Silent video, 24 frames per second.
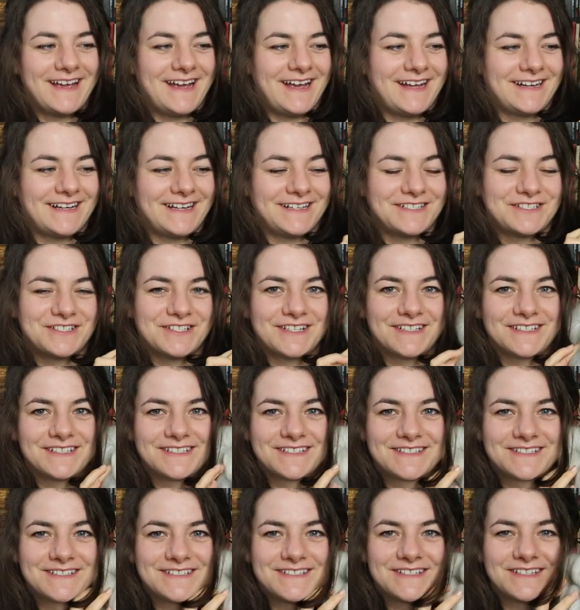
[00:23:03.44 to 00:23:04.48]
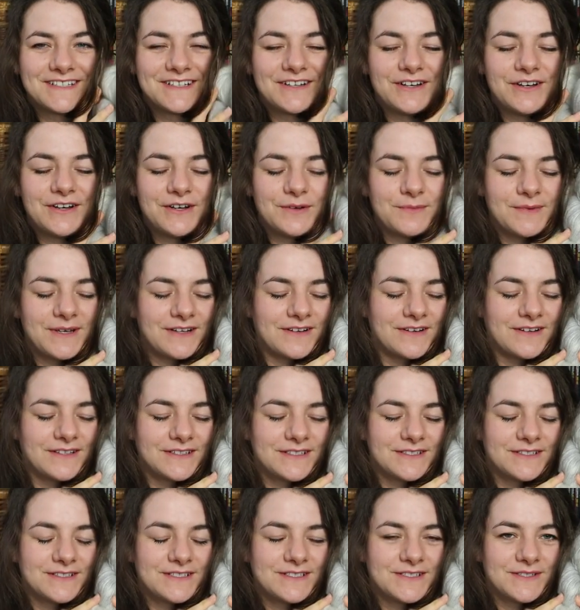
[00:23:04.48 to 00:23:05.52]
and I just, oh my
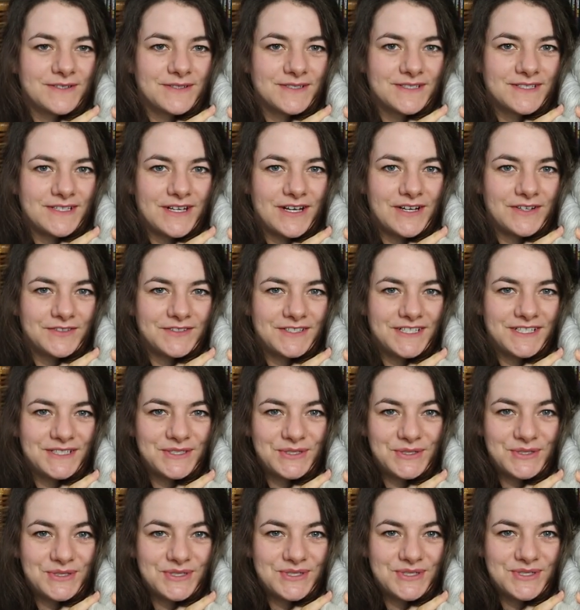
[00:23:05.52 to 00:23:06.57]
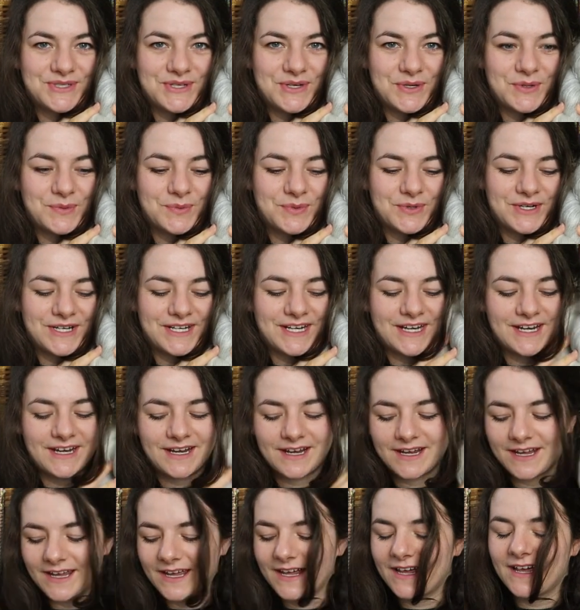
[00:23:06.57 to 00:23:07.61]
god, they're so soft and they're so
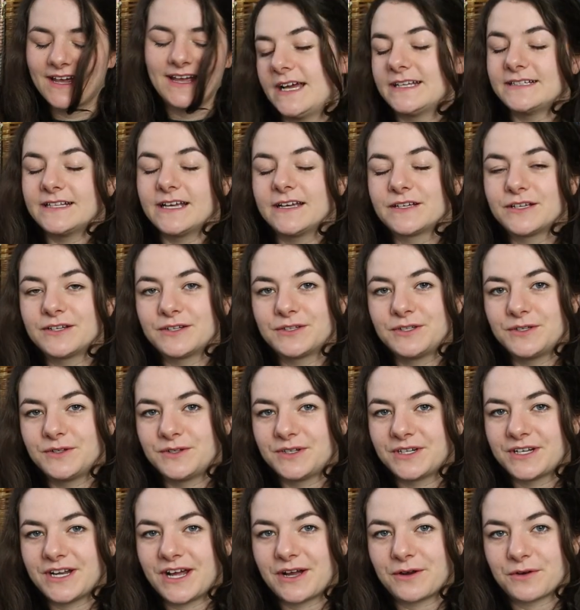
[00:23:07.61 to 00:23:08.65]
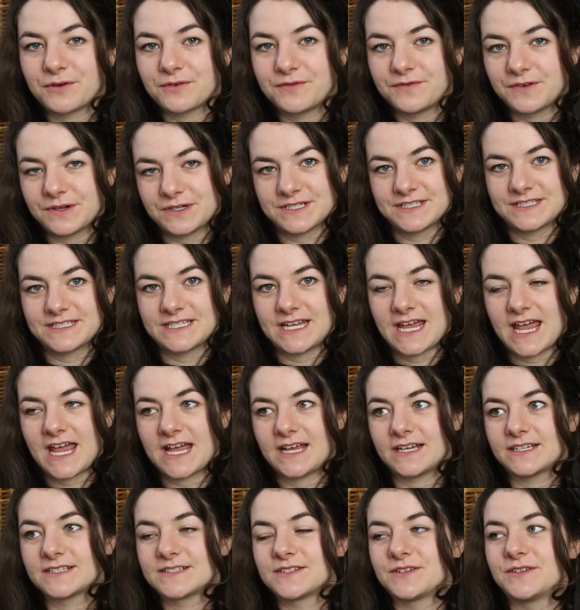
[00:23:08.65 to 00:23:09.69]
pretty. And that concluded our first
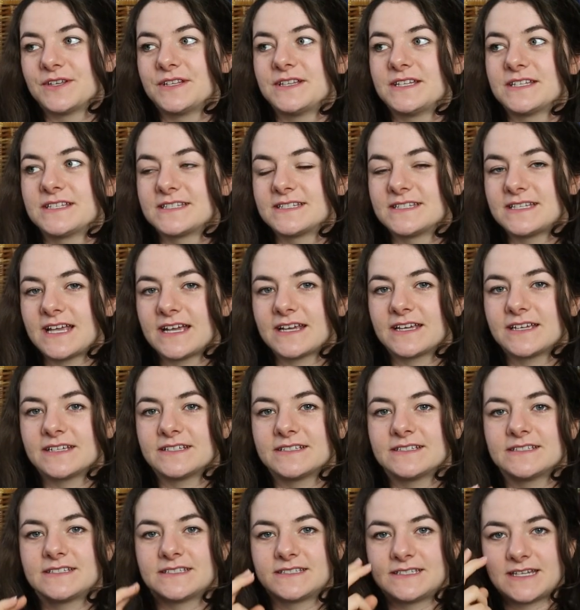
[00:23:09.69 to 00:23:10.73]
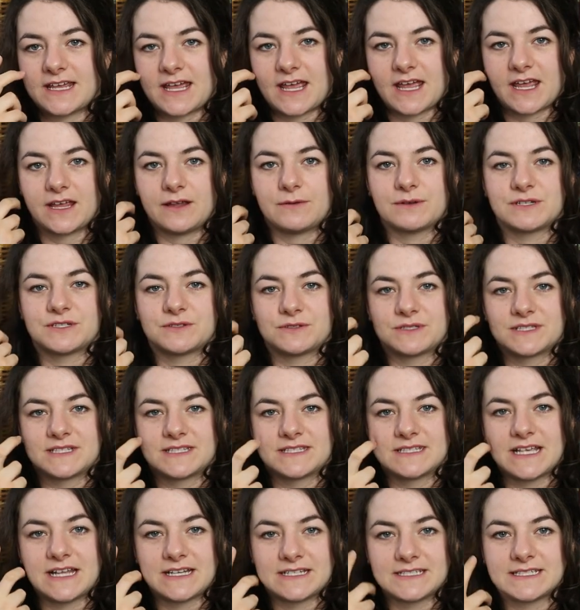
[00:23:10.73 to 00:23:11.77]
day. So then the second day, which was
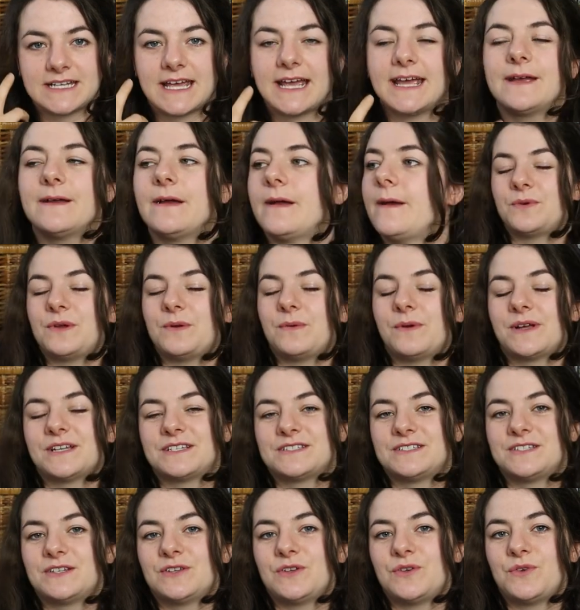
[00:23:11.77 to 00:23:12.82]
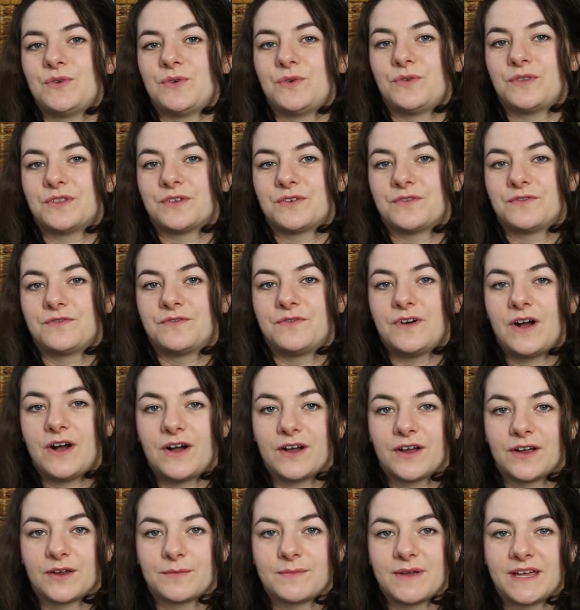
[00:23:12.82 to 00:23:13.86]
Sunday, we went to the
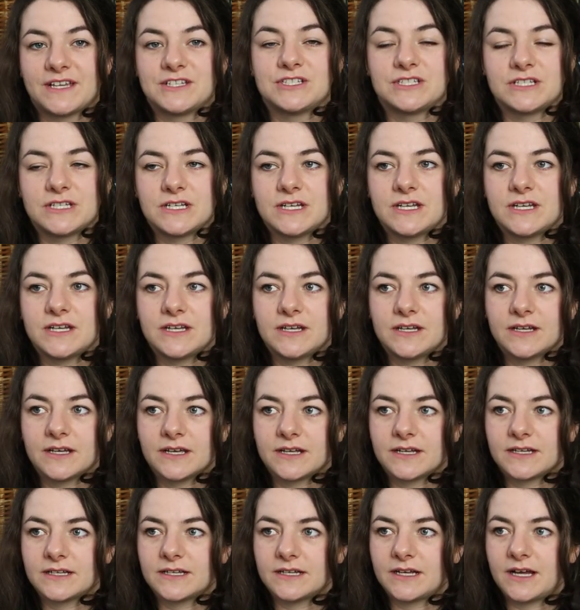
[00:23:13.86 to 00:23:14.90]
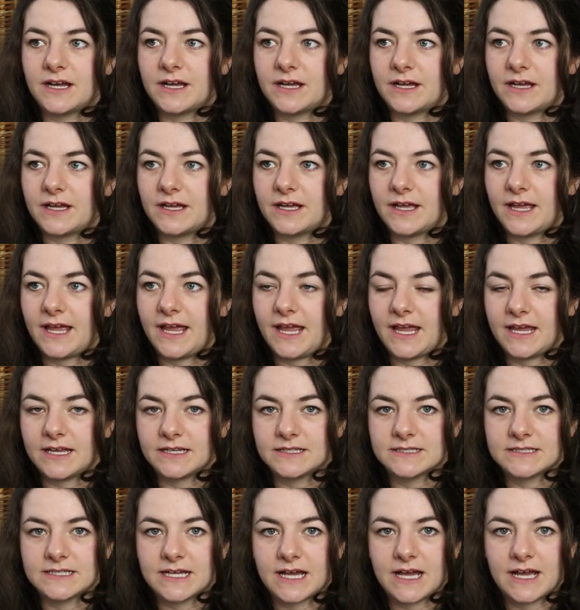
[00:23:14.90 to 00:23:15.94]
farm, and she
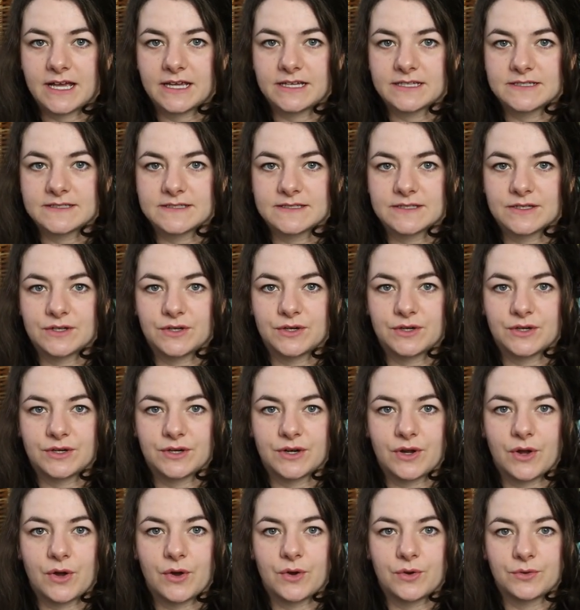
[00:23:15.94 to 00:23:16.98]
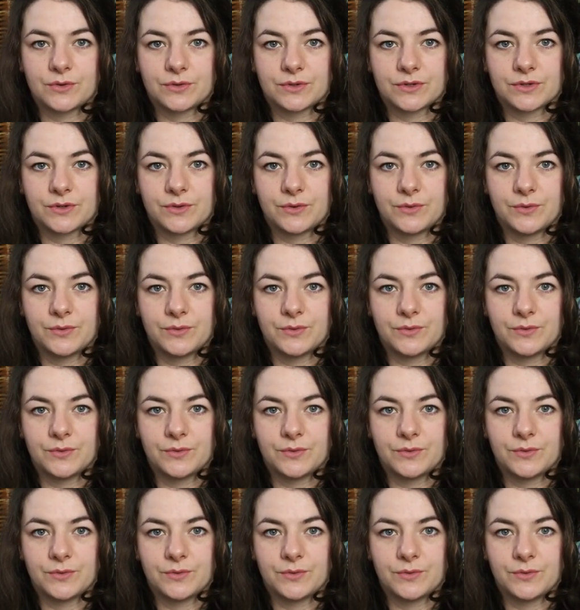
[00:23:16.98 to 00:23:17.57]
hand dyes her own,